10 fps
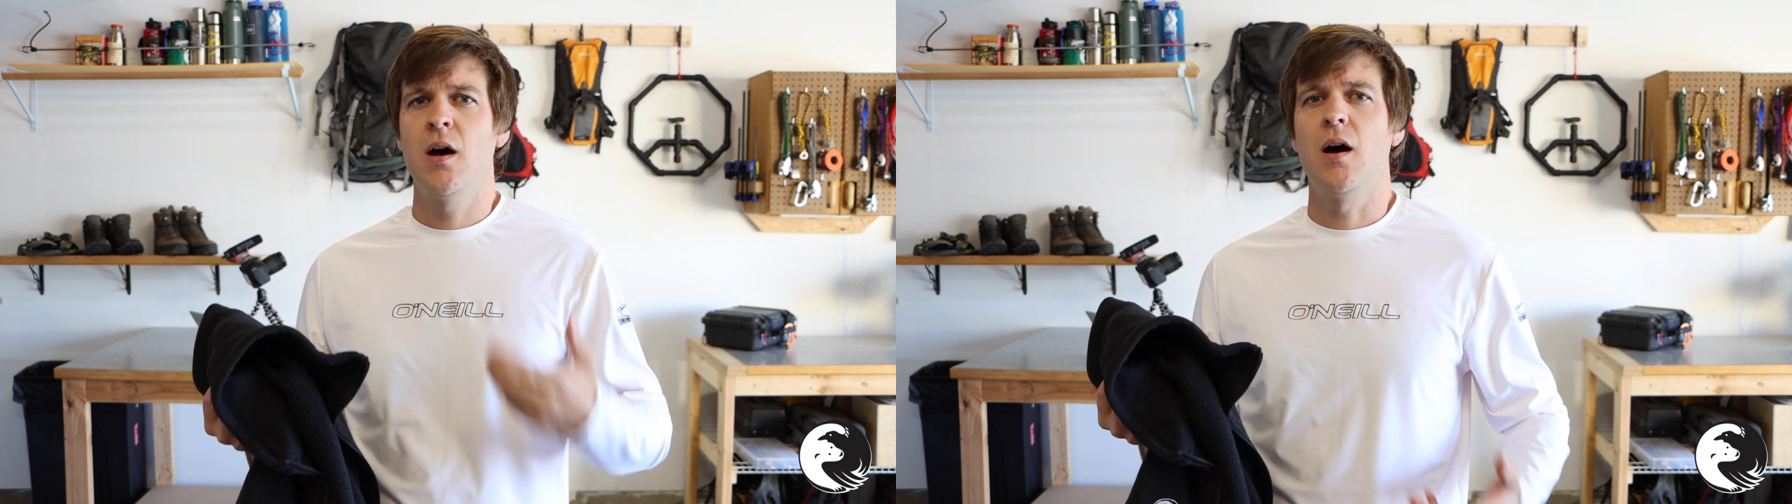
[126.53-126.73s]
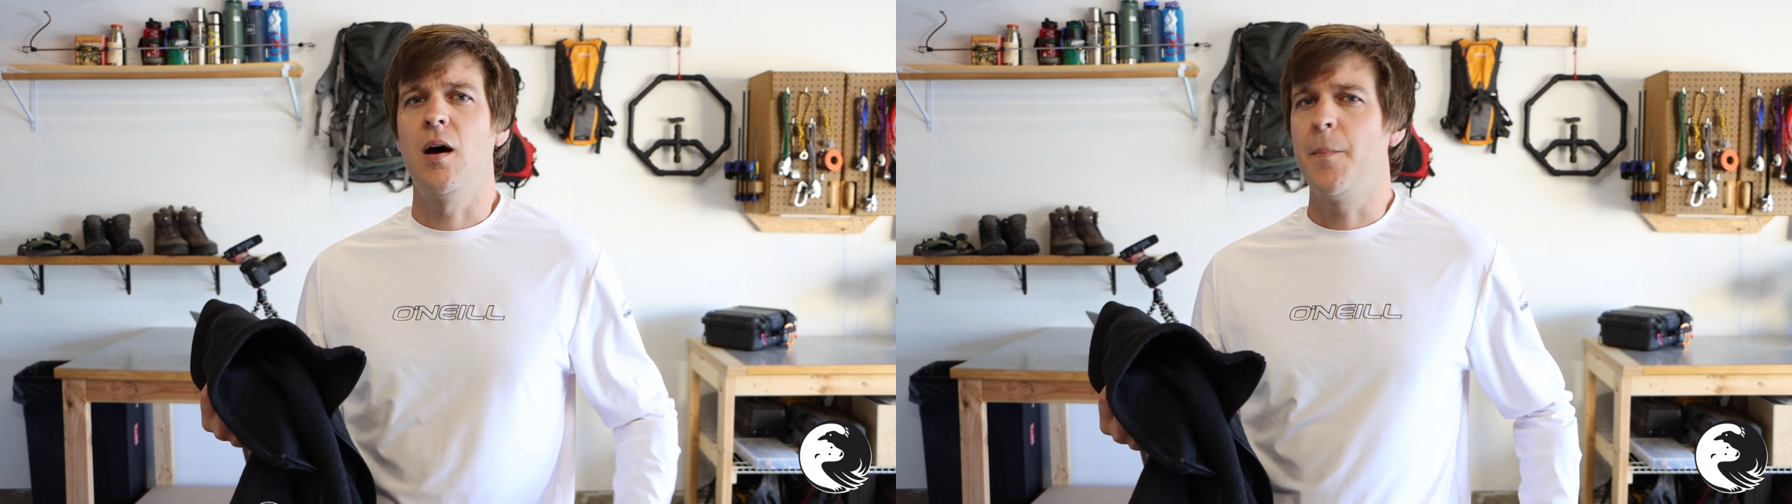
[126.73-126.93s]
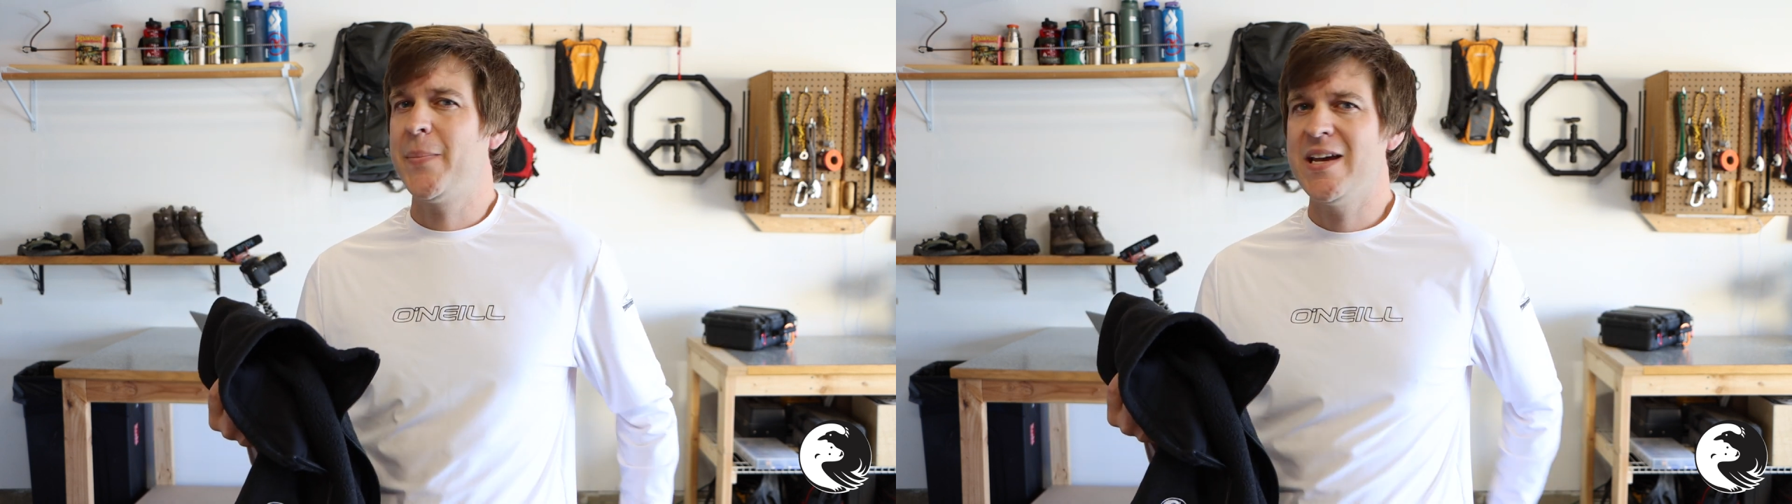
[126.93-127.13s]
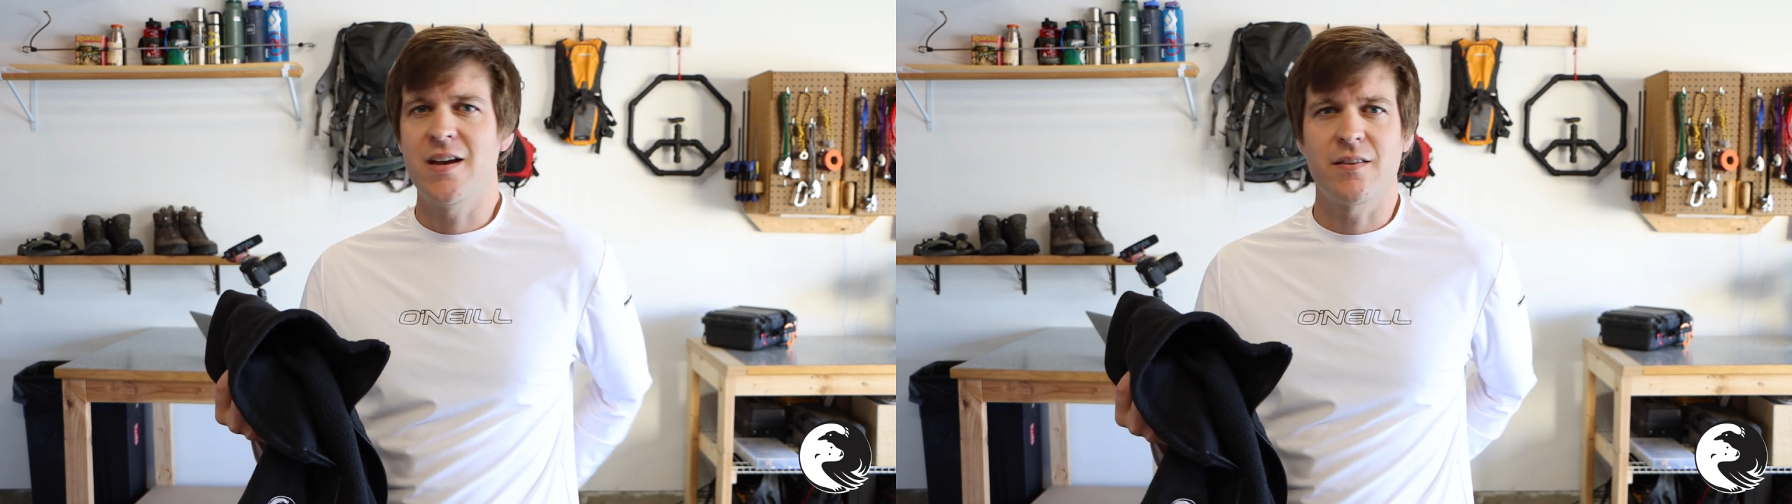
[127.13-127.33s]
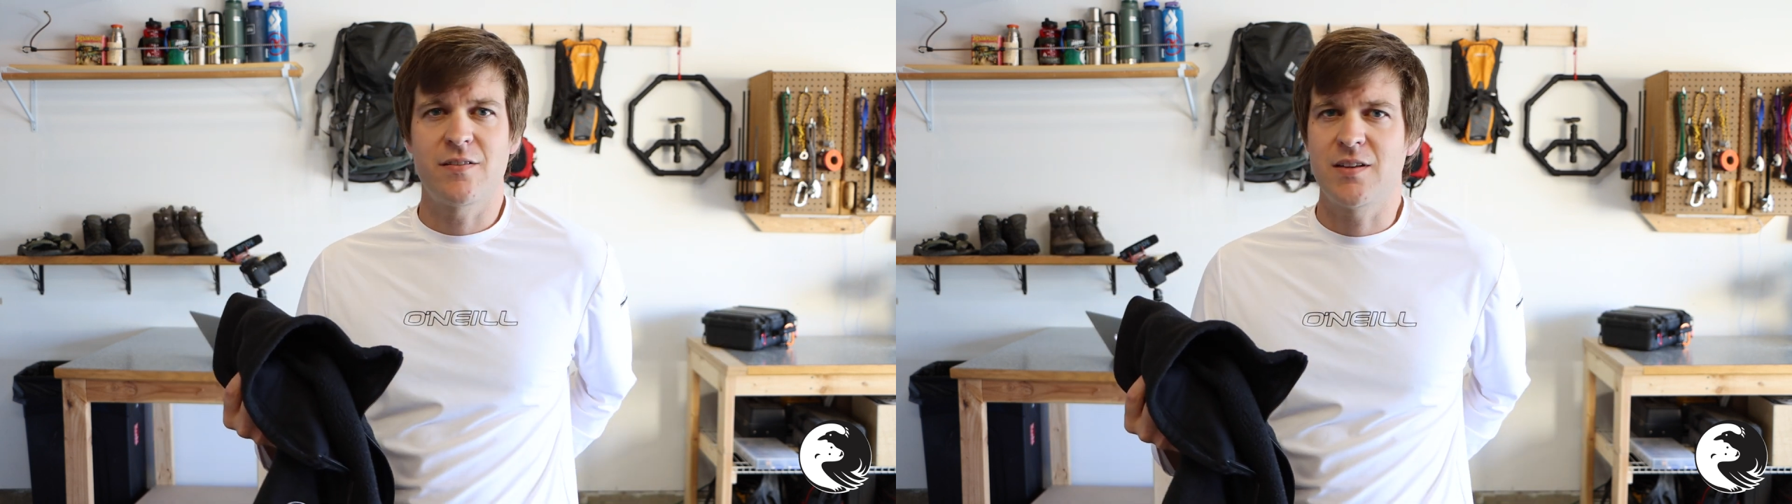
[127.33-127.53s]

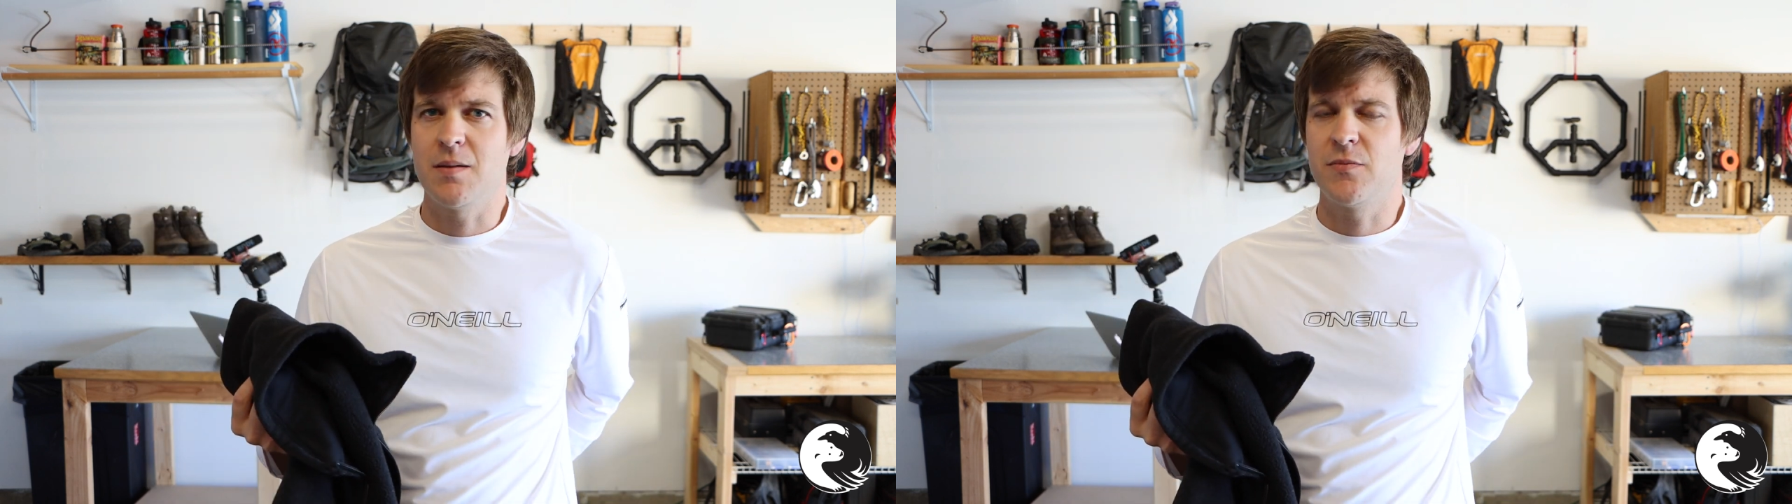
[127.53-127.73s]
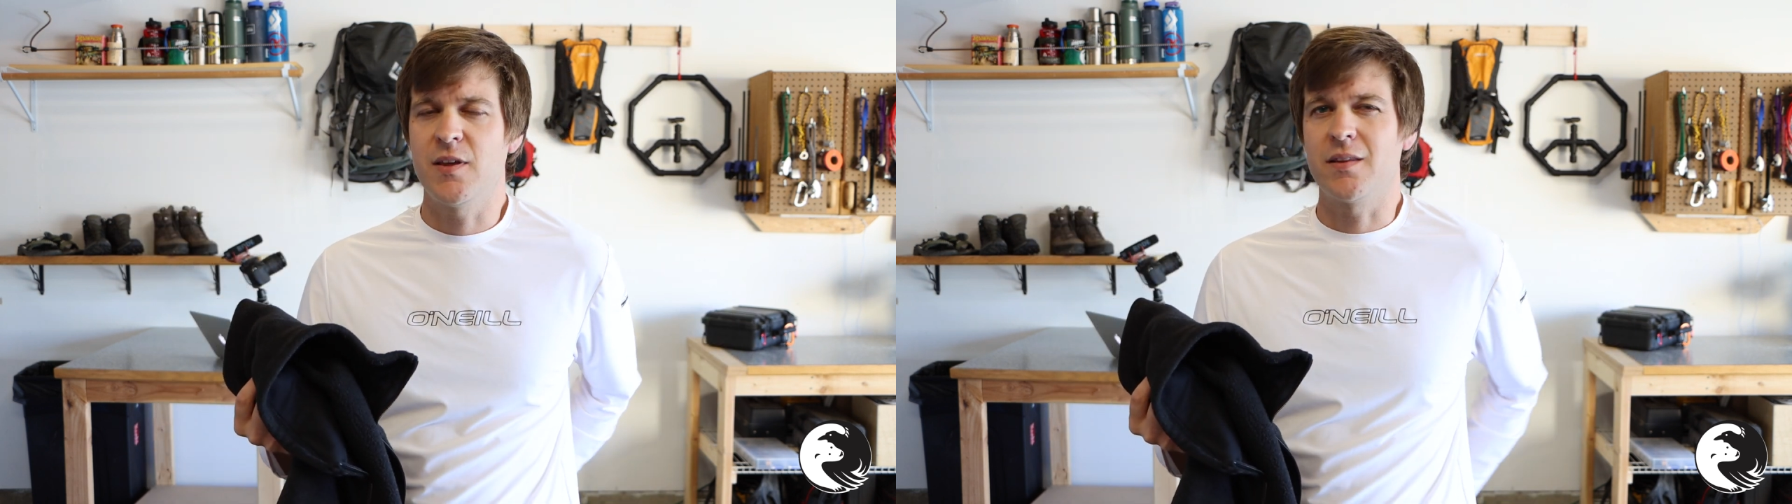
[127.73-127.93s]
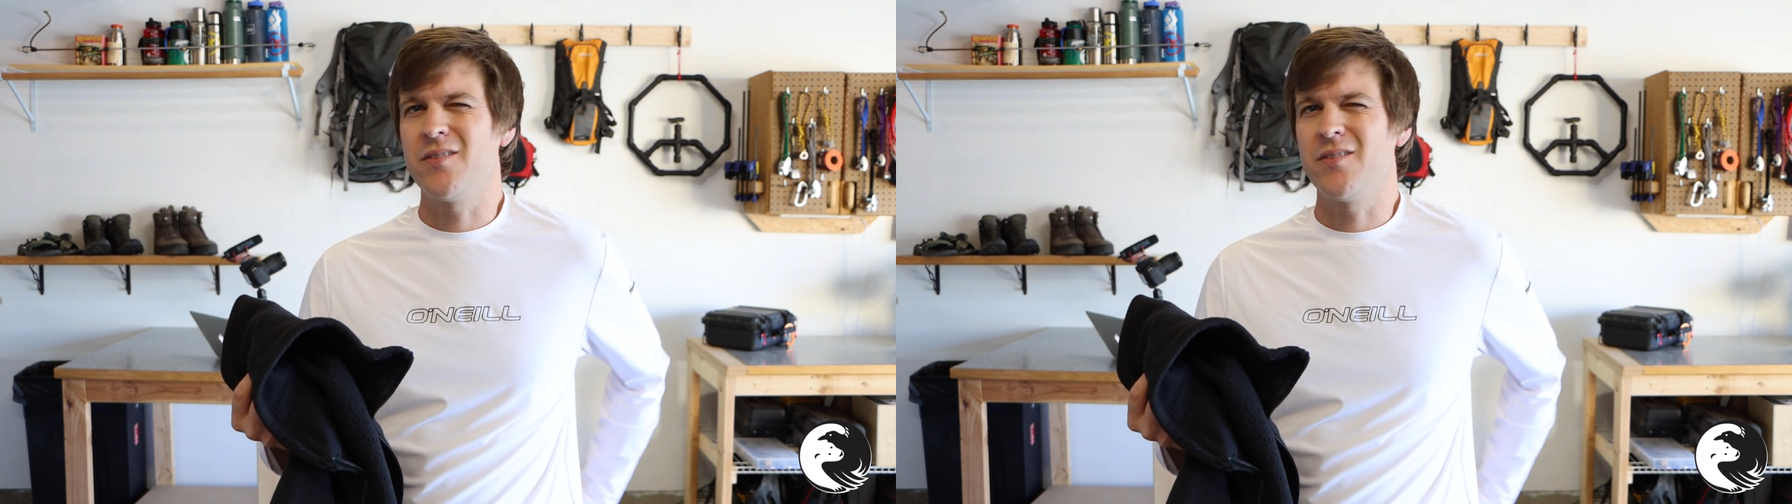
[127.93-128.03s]
Pants, same thing.